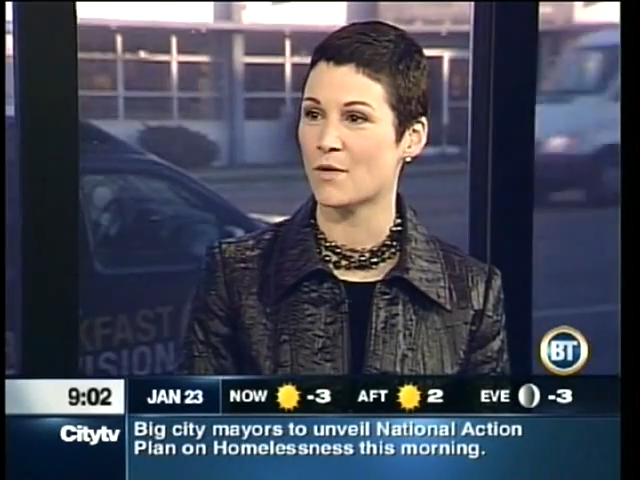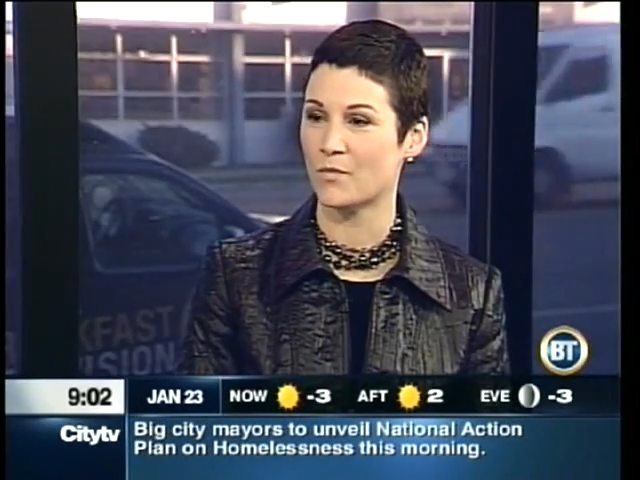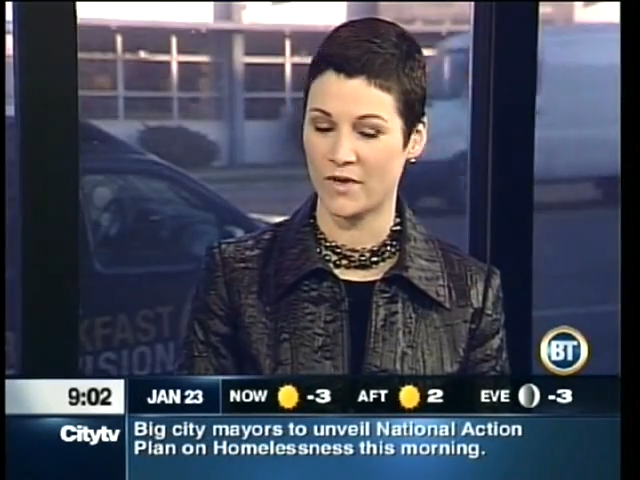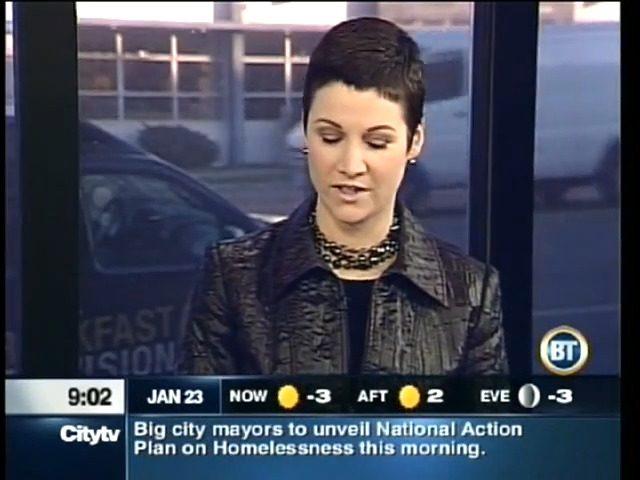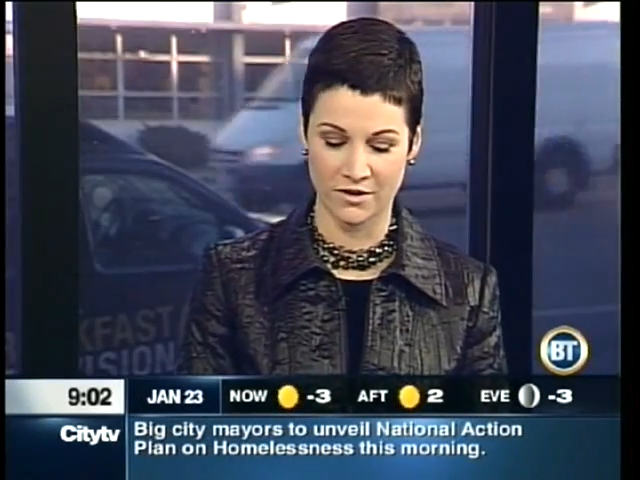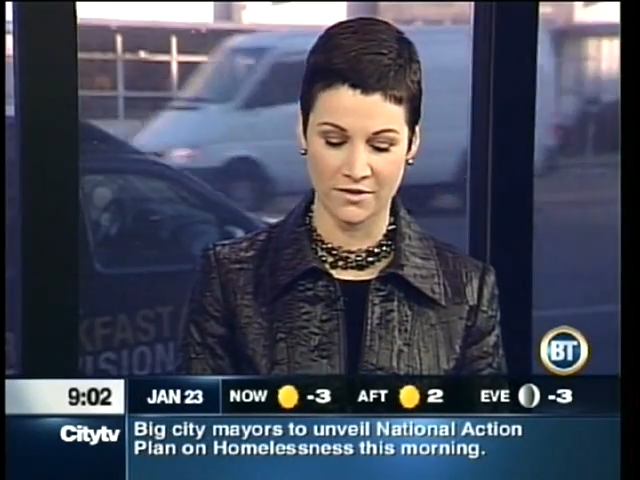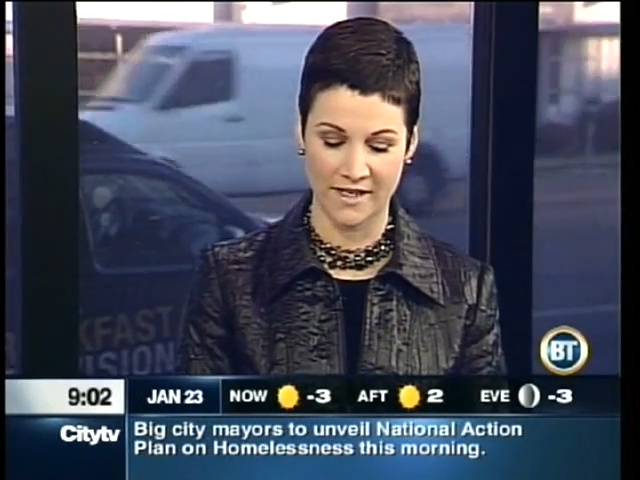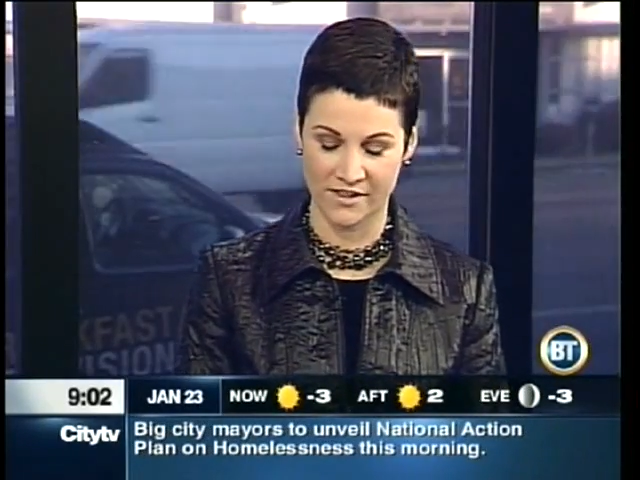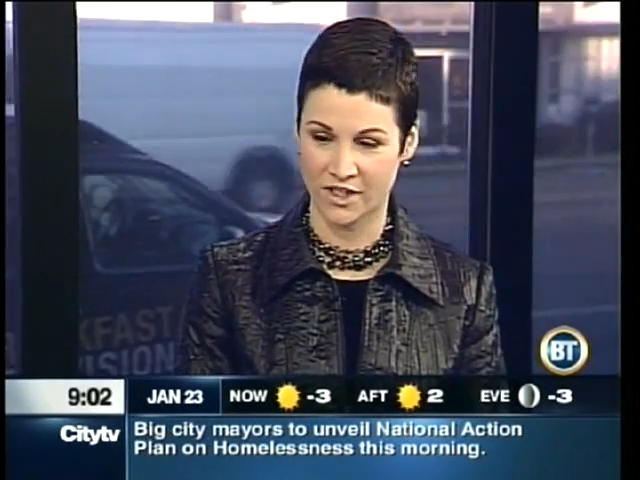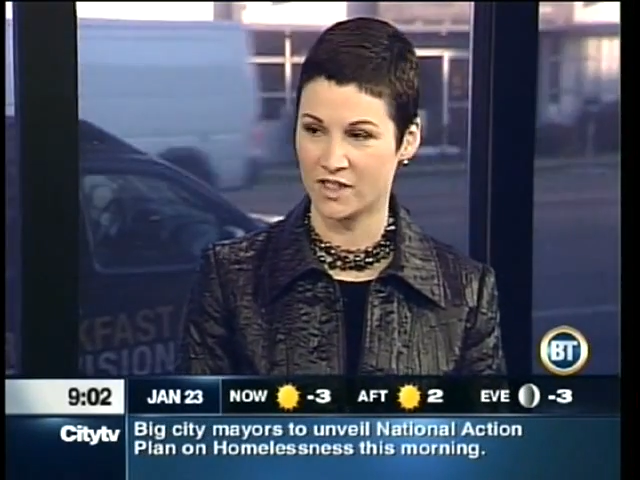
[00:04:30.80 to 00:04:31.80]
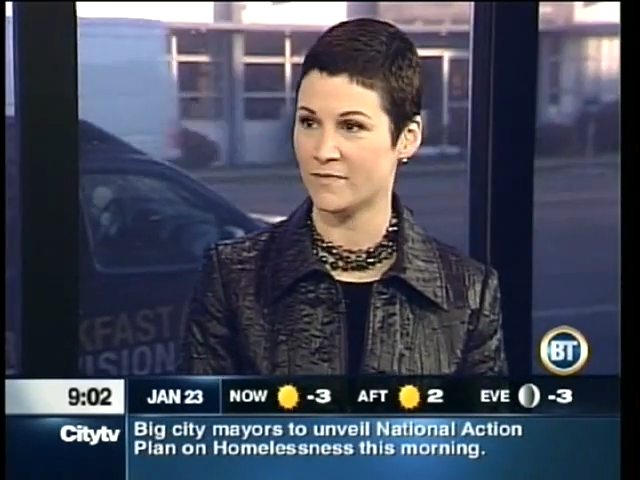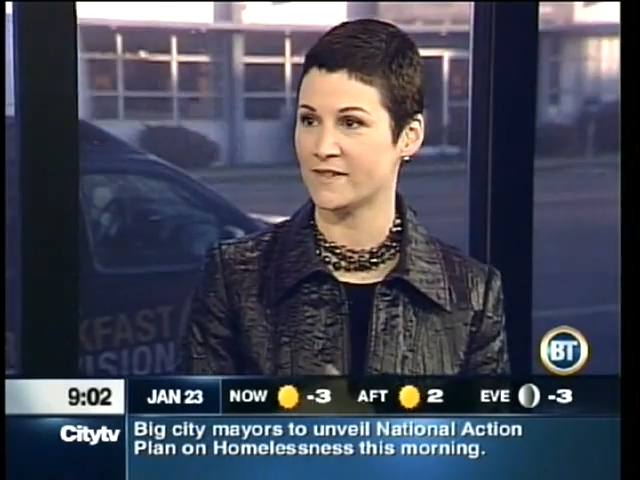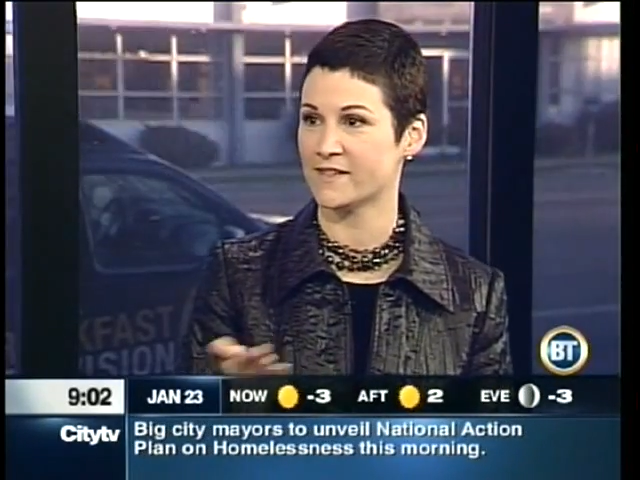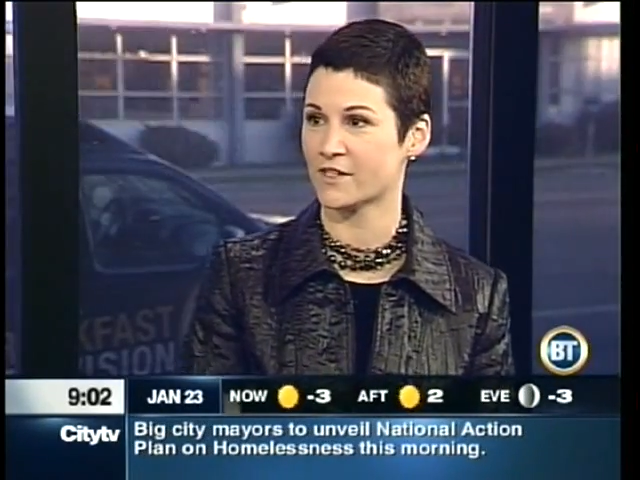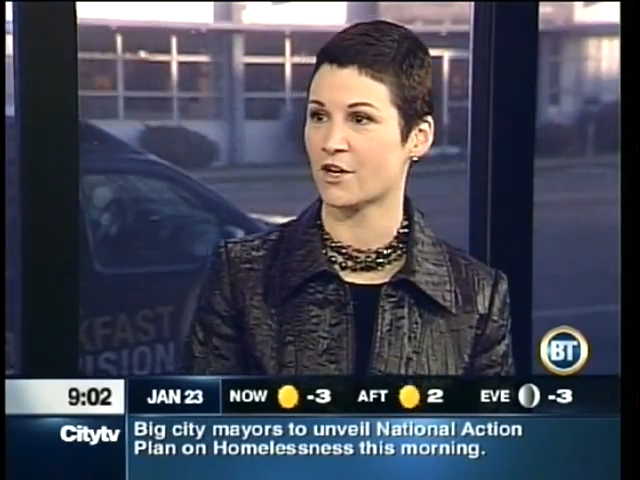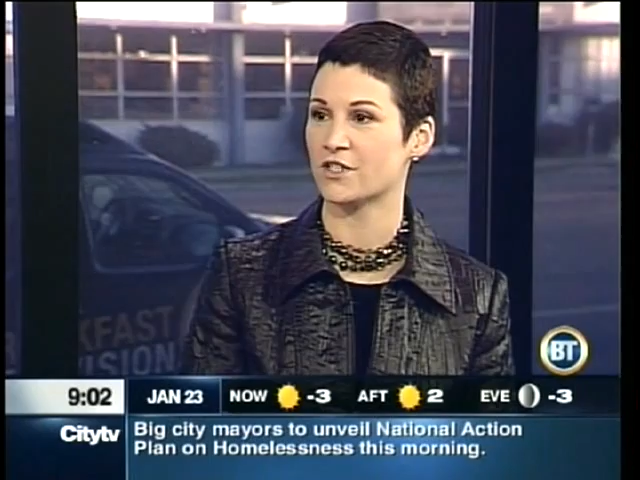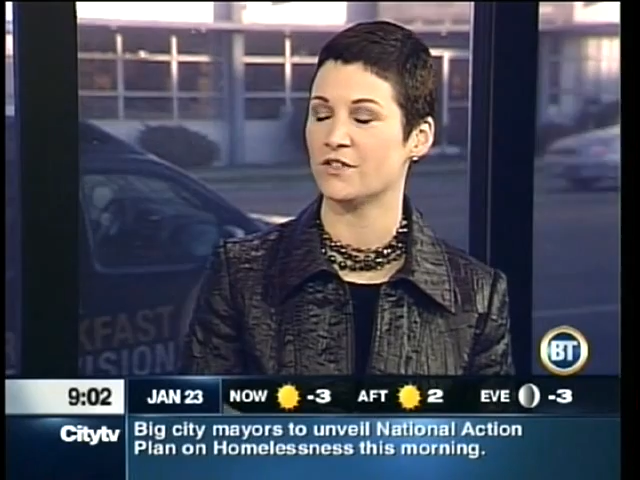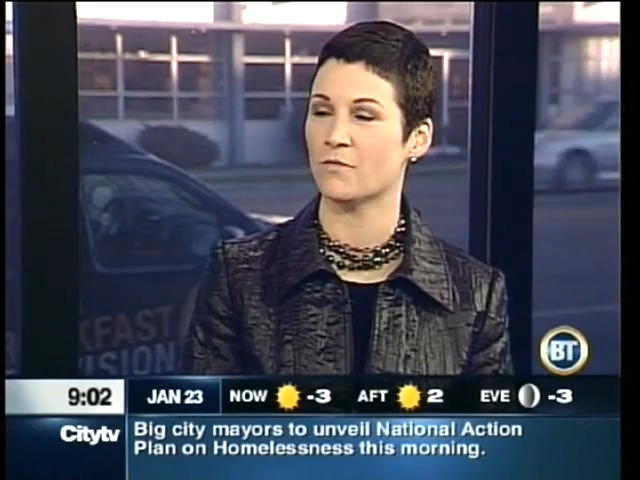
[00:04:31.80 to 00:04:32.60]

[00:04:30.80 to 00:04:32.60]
When you're exchanging business cards,